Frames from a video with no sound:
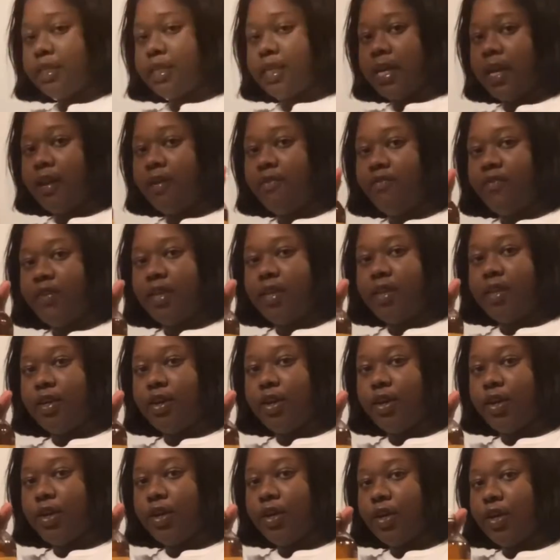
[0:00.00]
cider
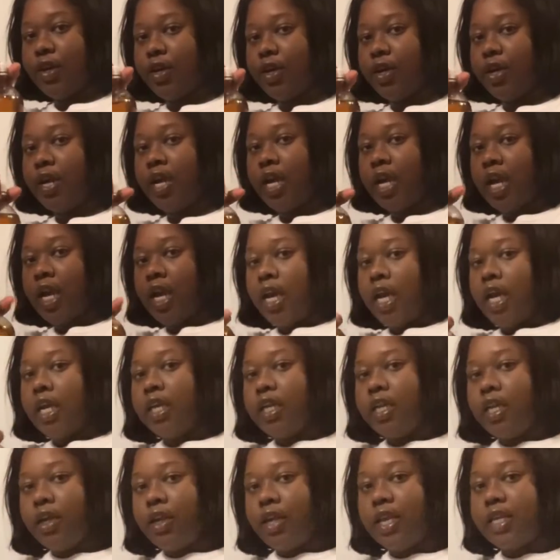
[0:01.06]
vinegar,
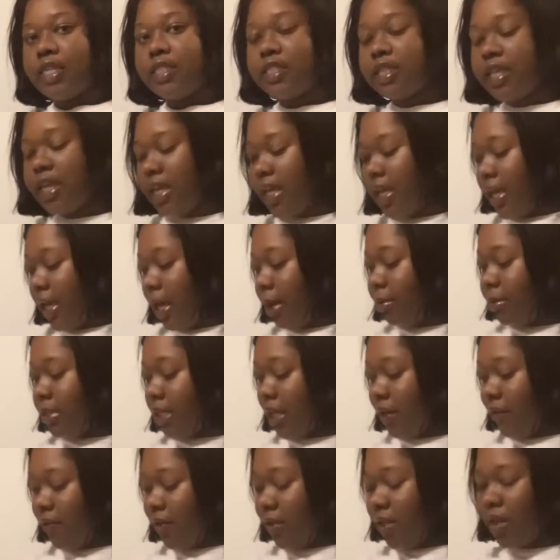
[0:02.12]
you know, they say
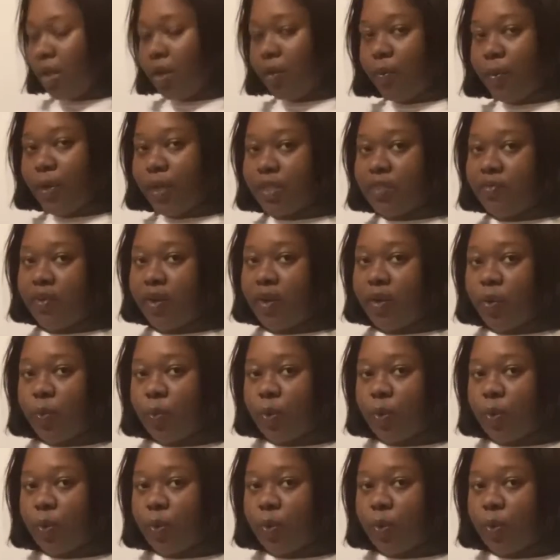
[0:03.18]
avocado vinegar works very